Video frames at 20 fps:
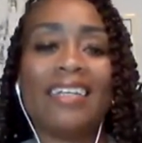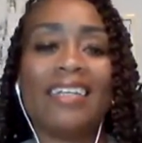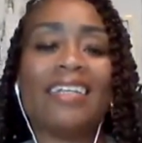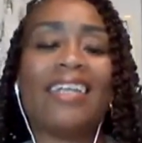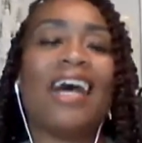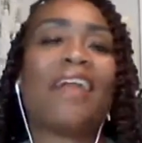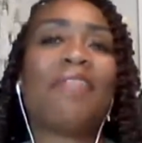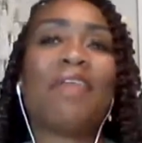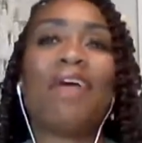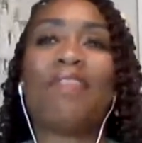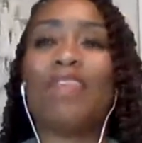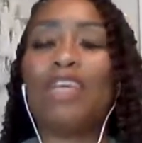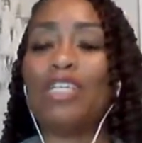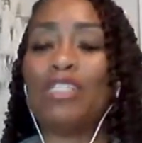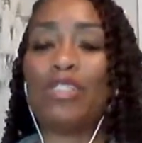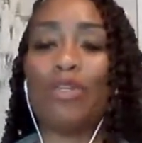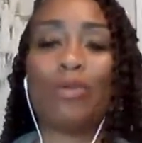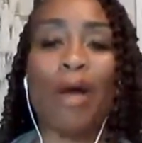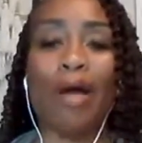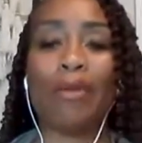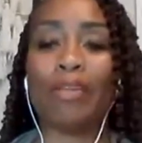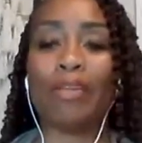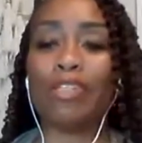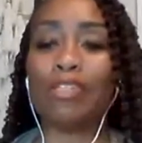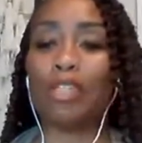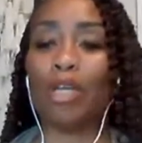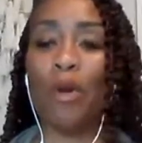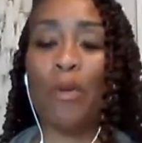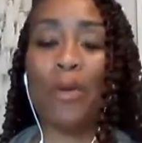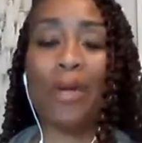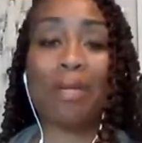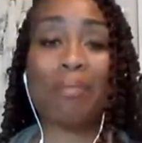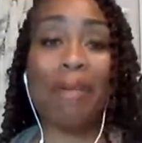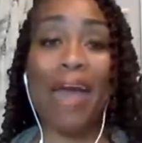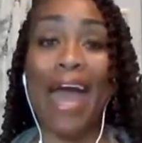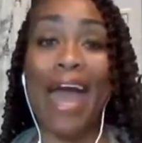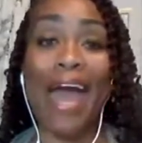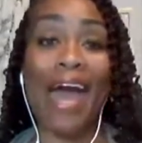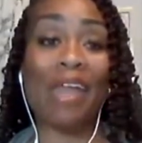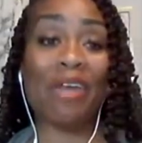Not that things around us are going
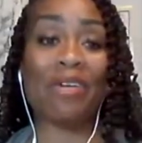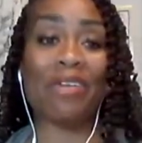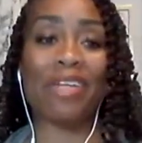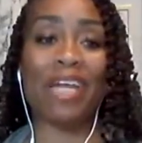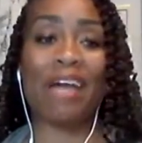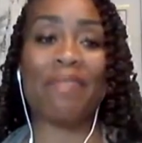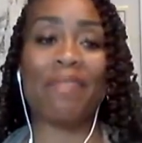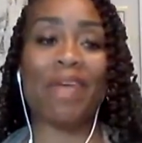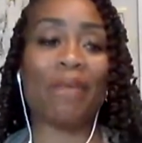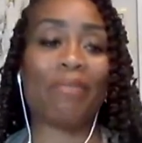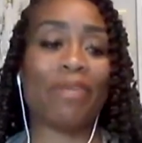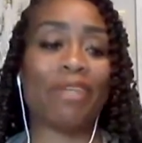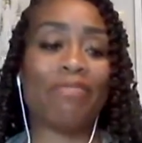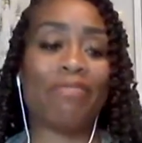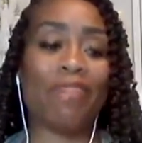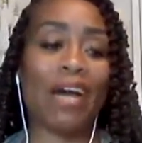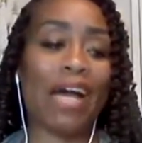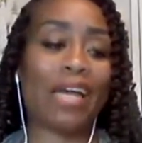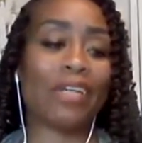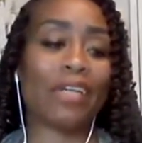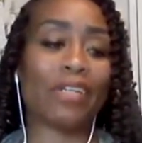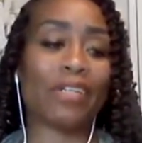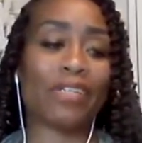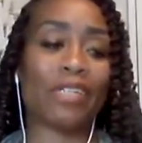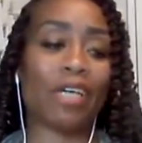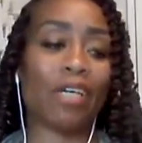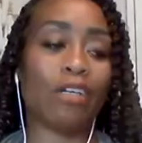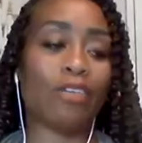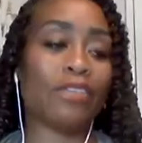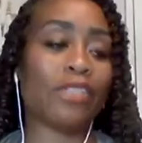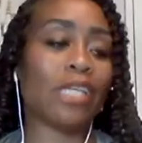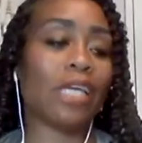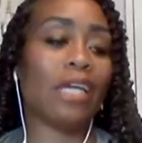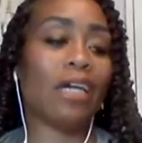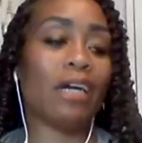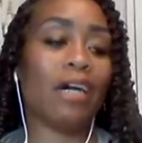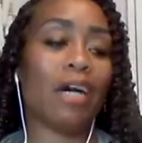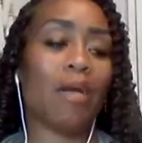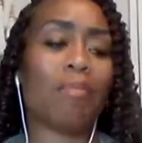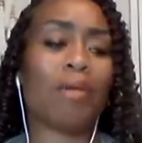bad or not that we find ourselves
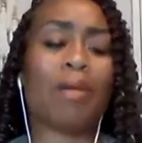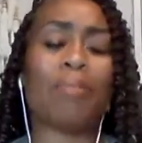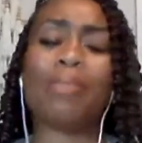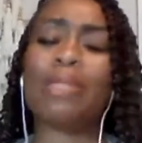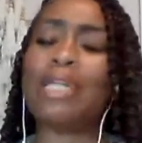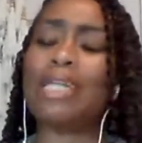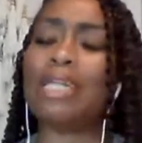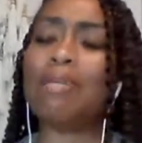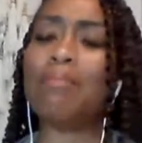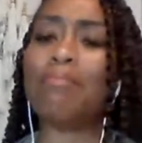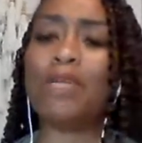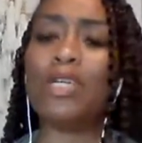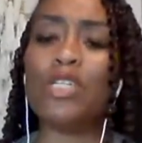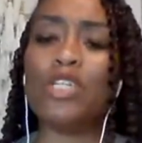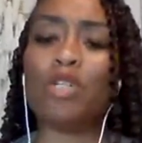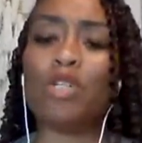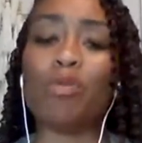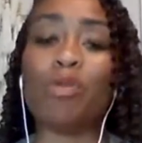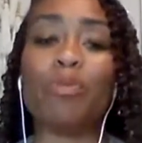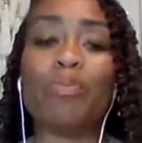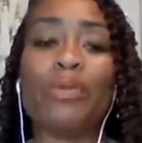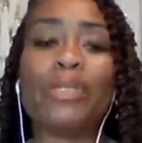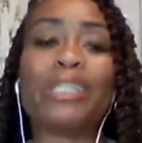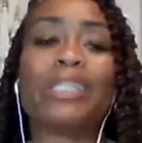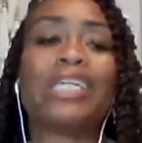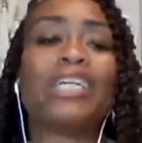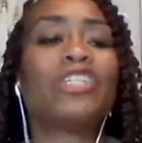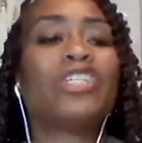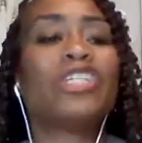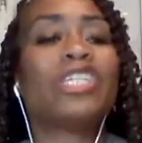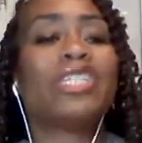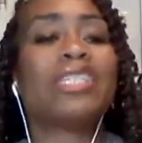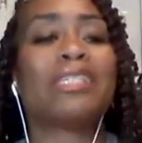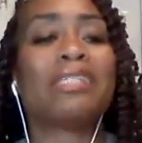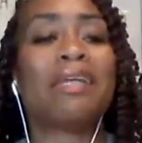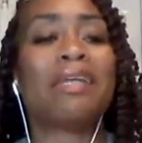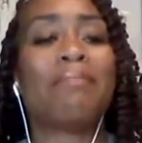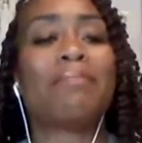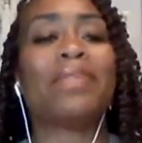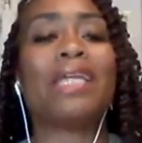completely miserable, but there's
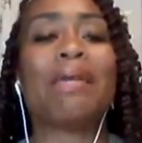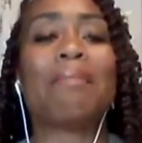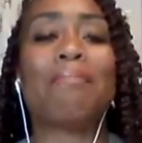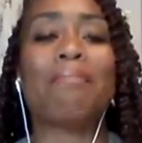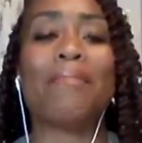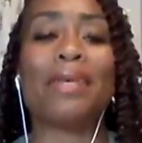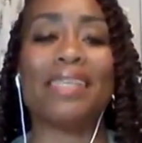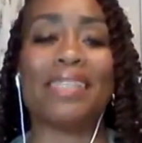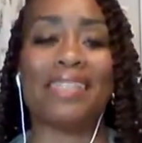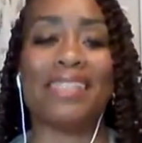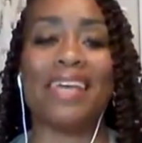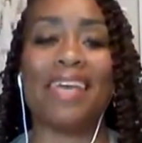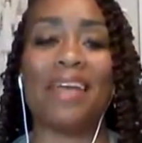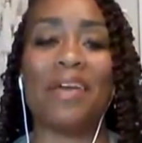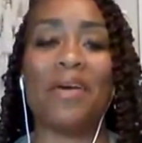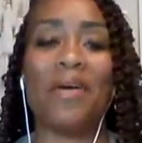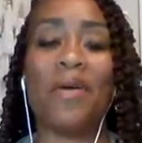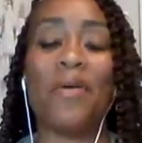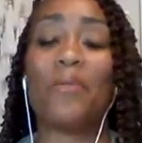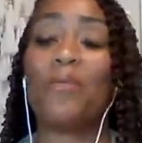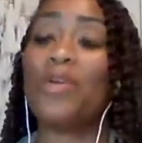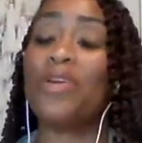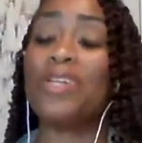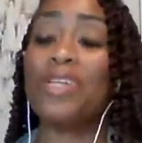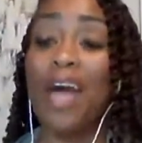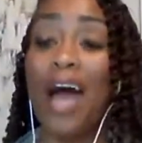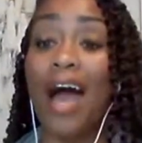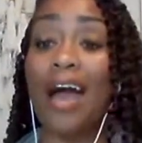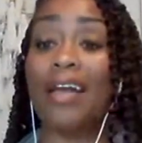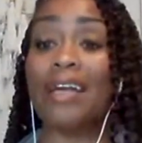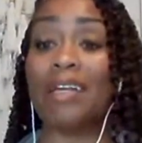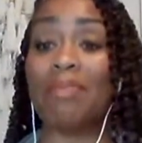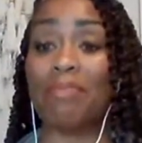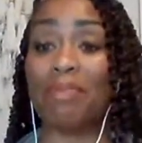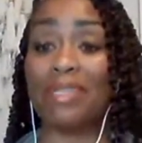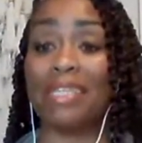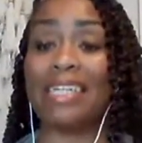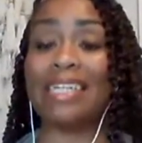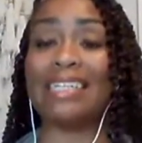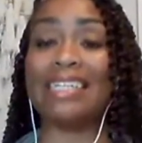just something missing. We're not
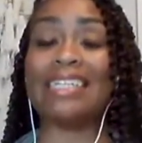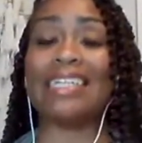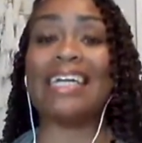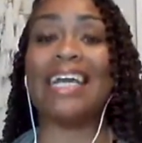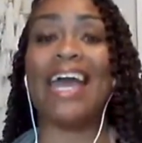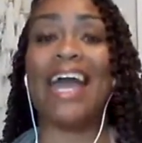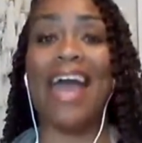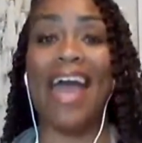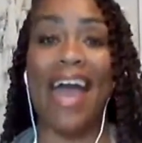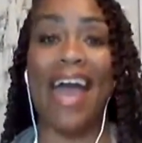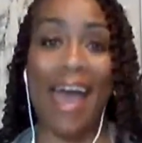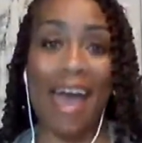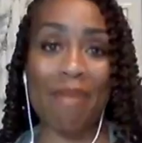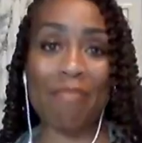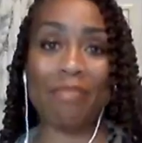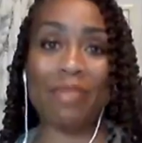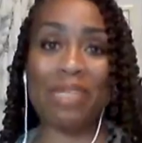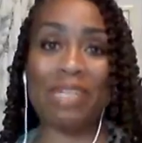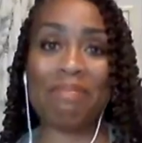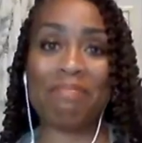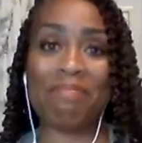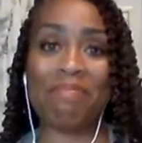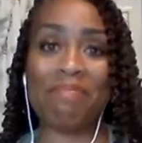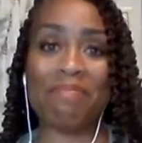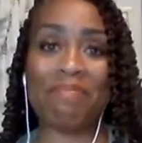completely happy.